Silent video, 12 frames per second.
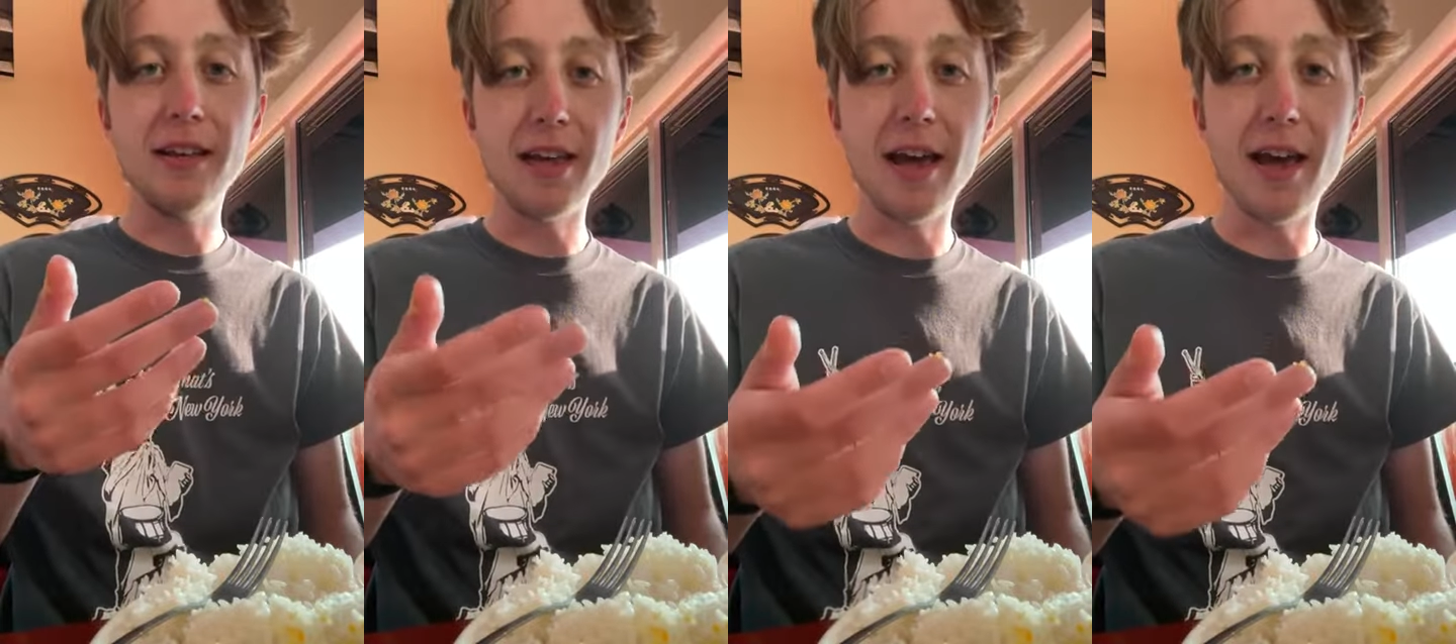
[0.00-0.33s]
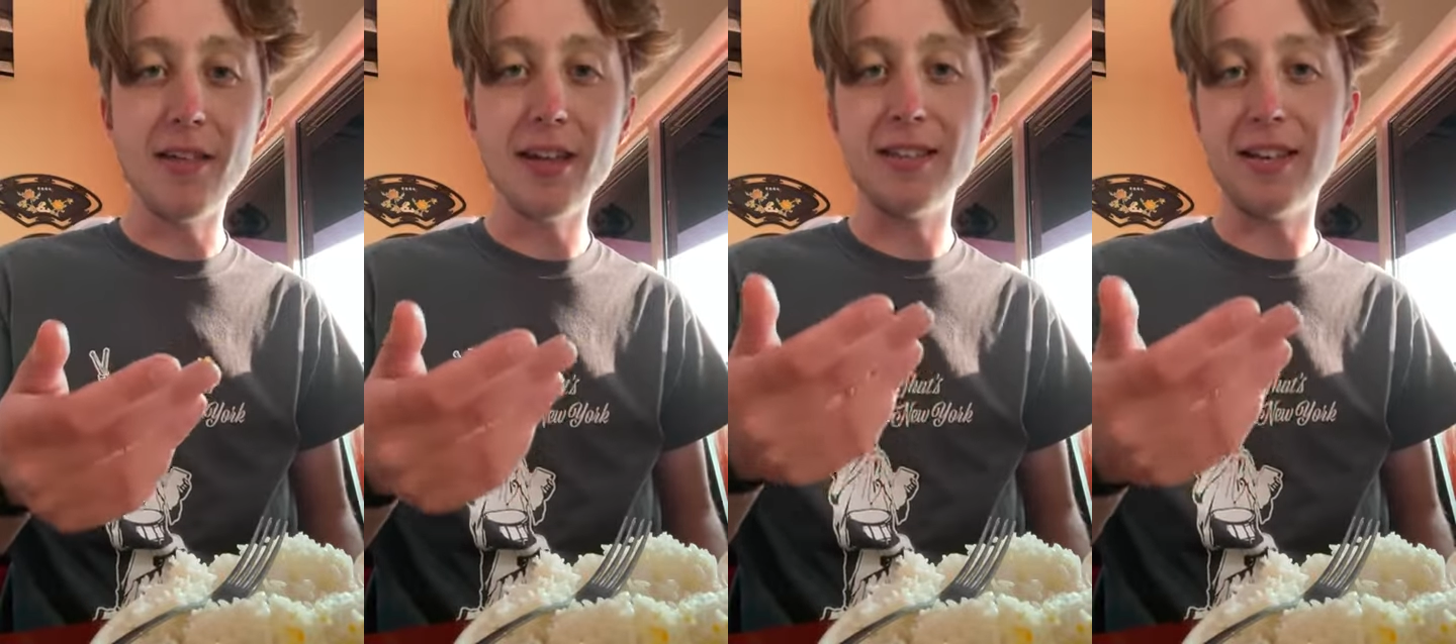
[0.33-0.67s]

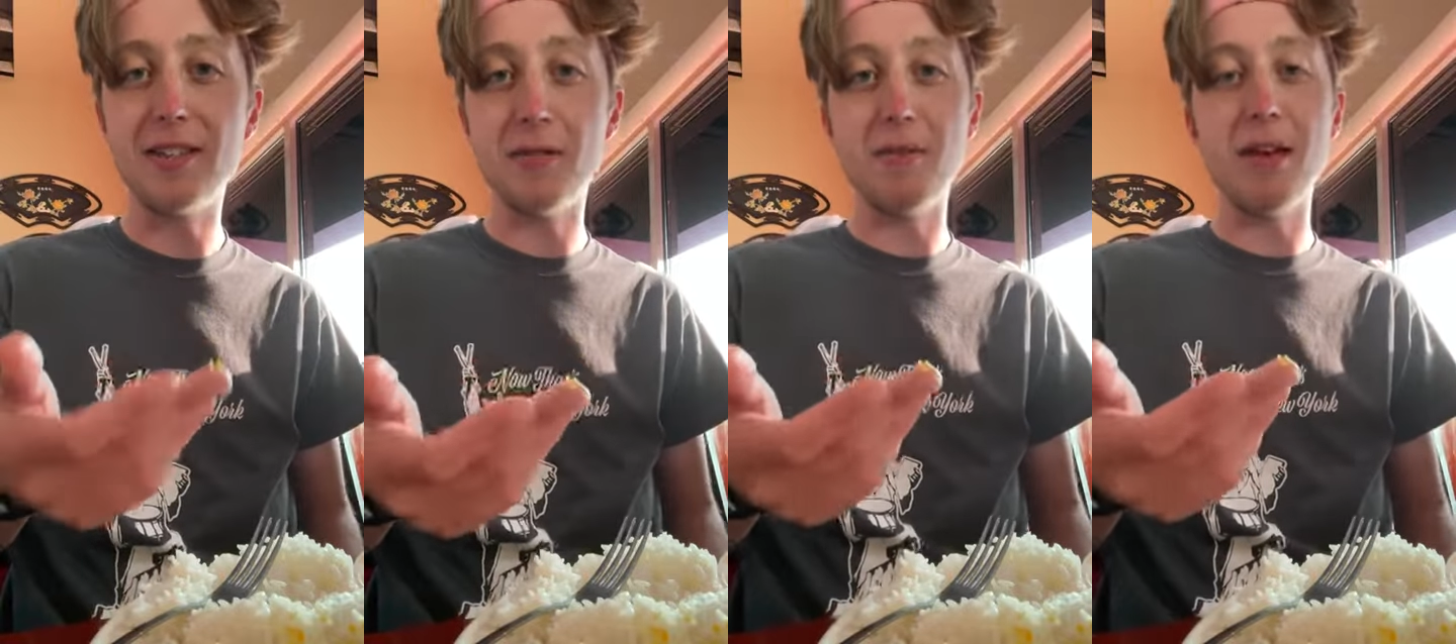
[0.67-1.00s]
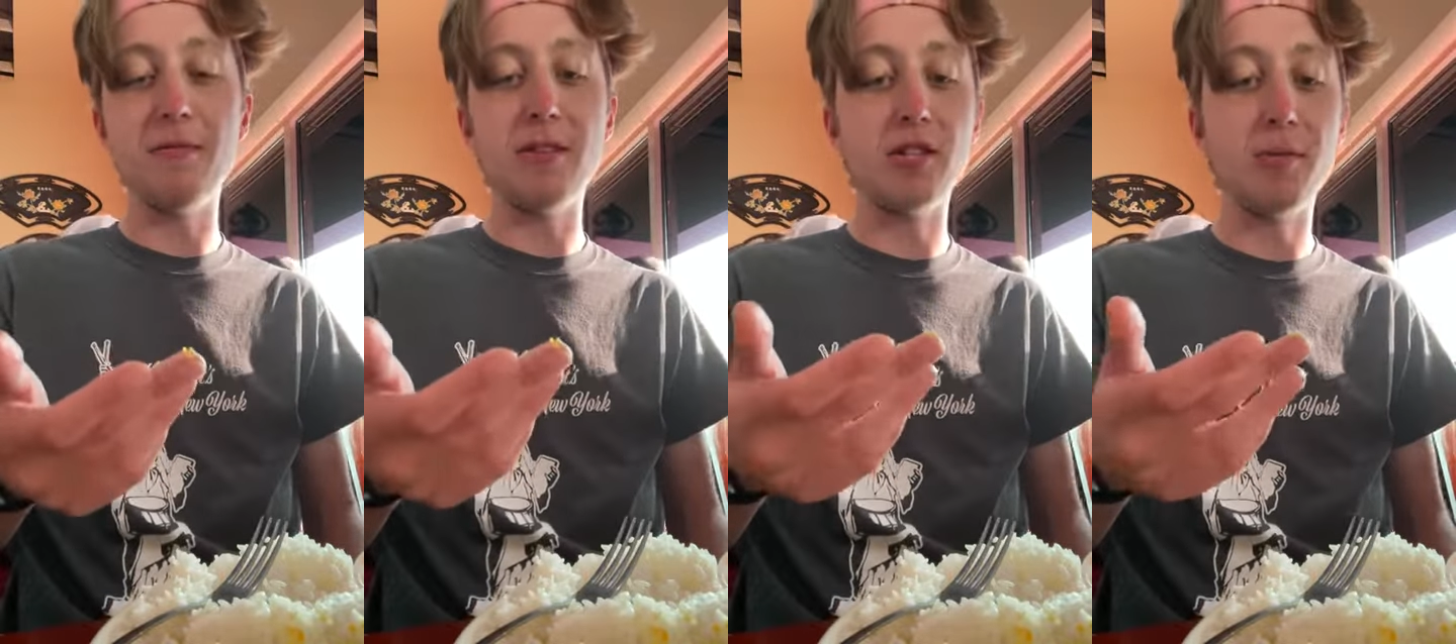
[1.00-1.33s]
yeah, that's, it's a
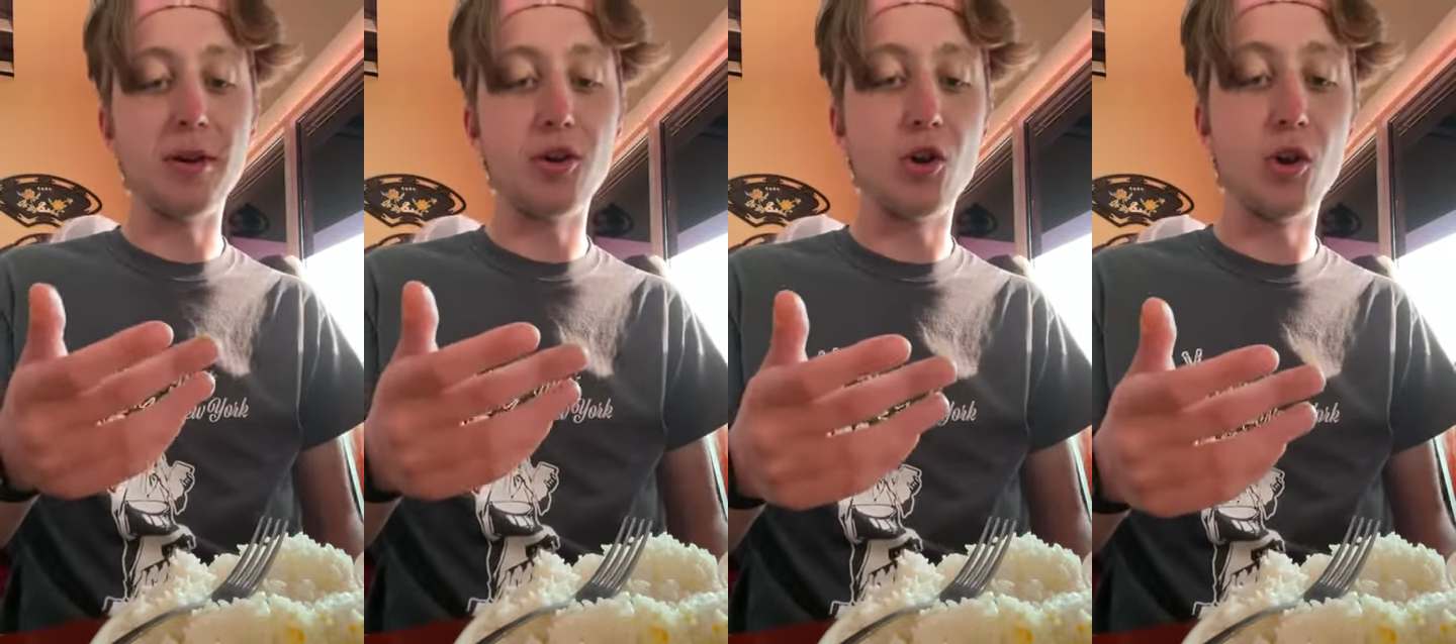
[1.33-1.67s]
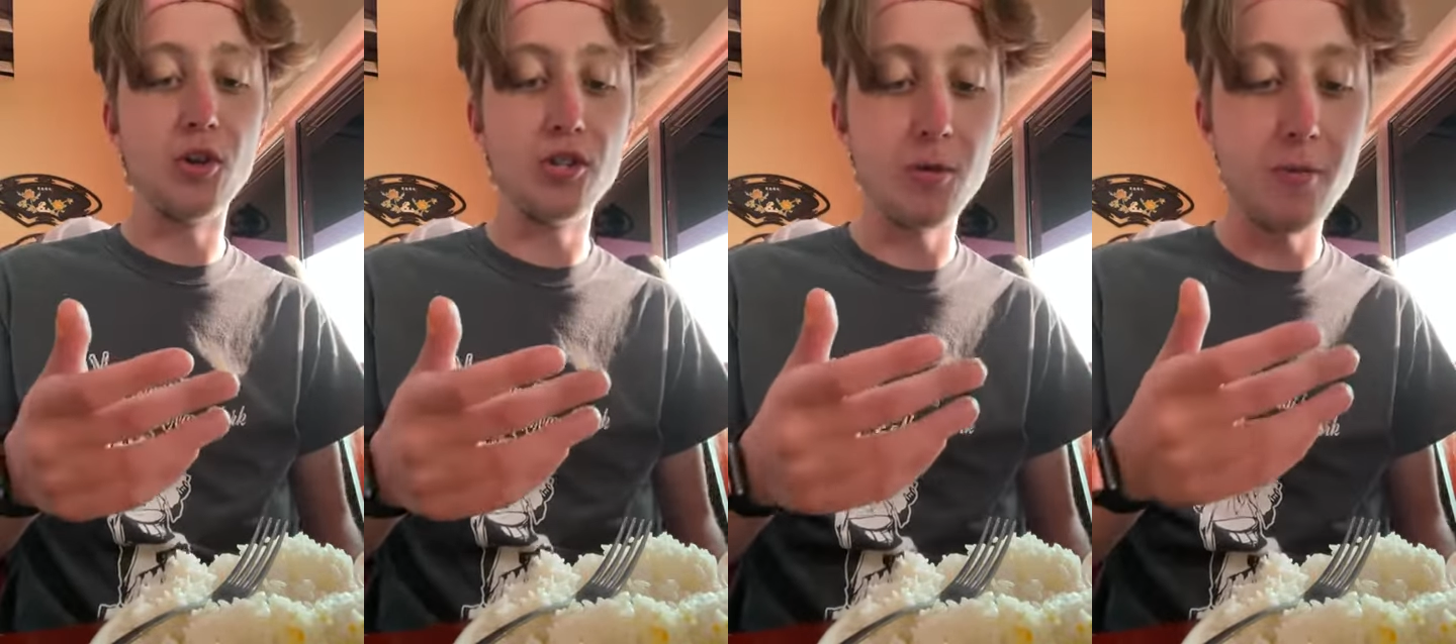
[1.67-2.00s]
bit, it's a bit
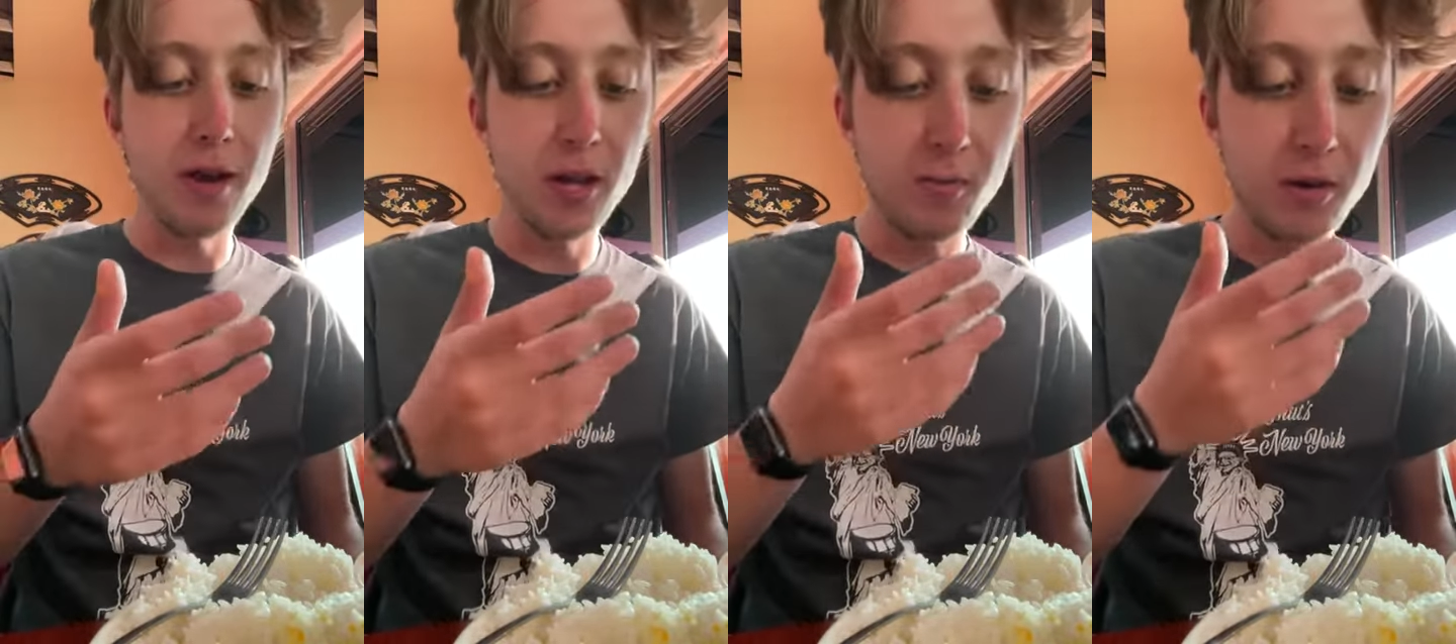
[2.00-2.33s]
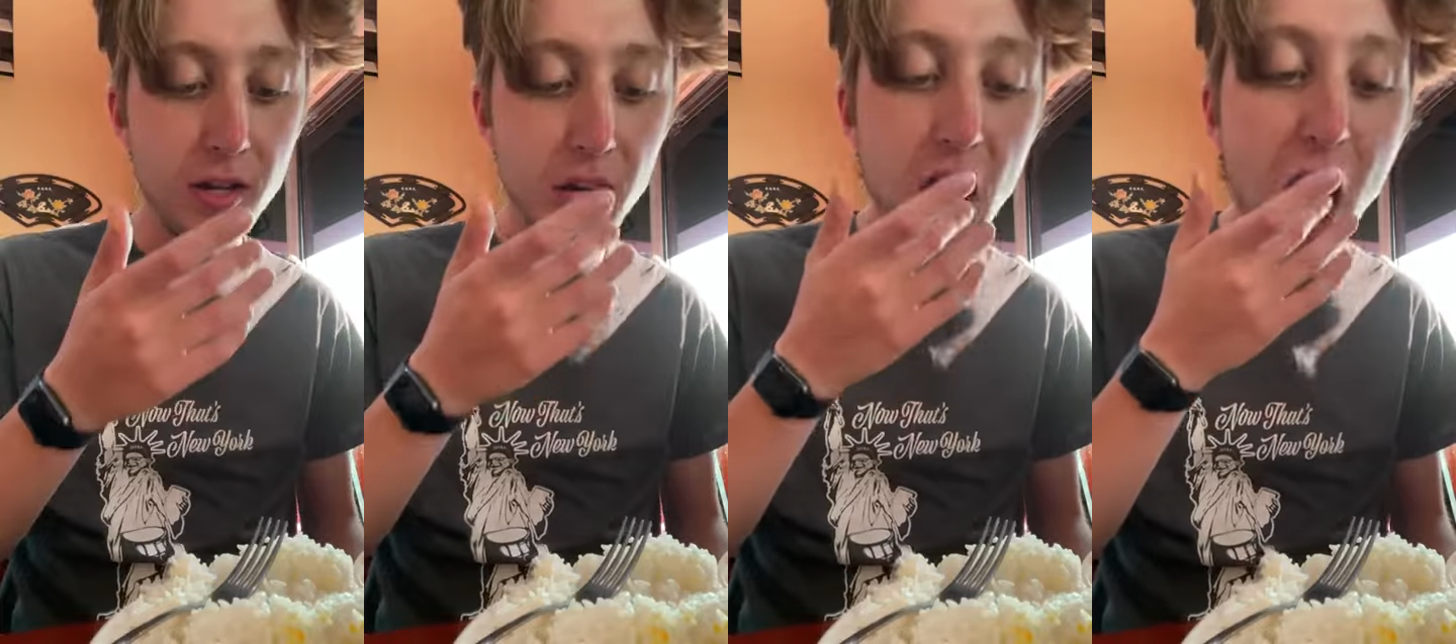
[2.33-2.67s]
cursed in my
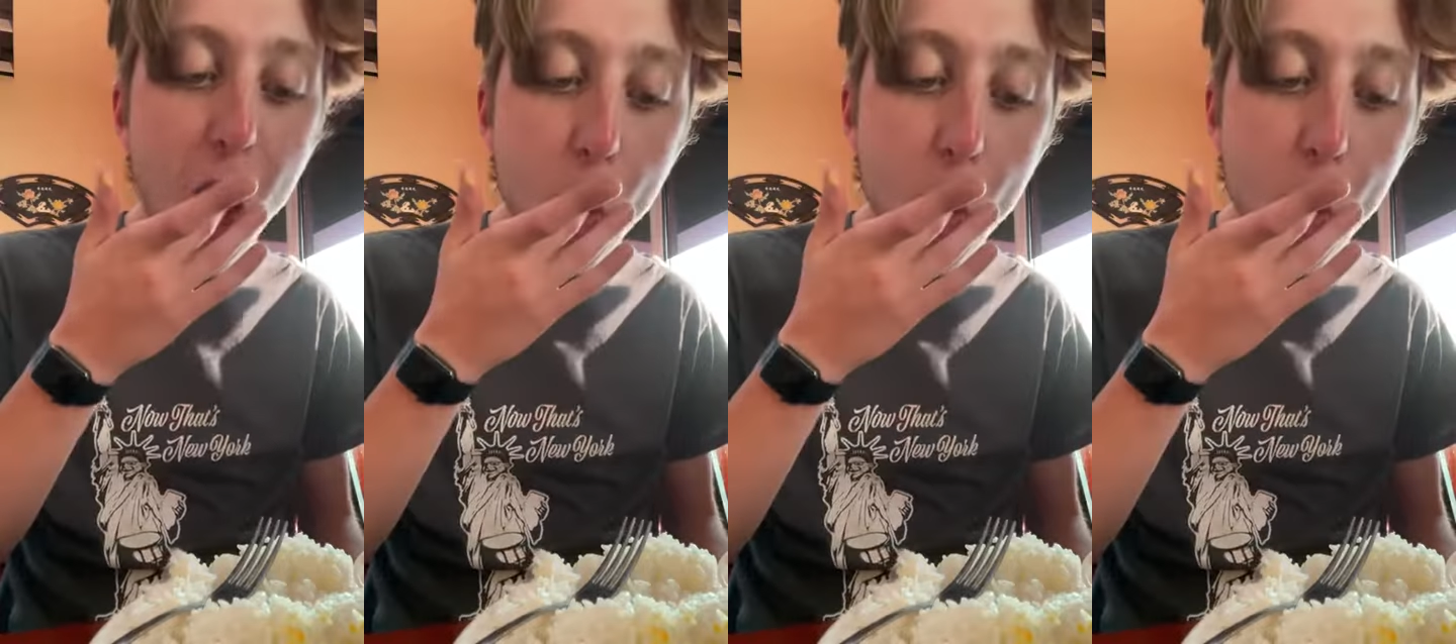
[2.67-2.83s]
opinion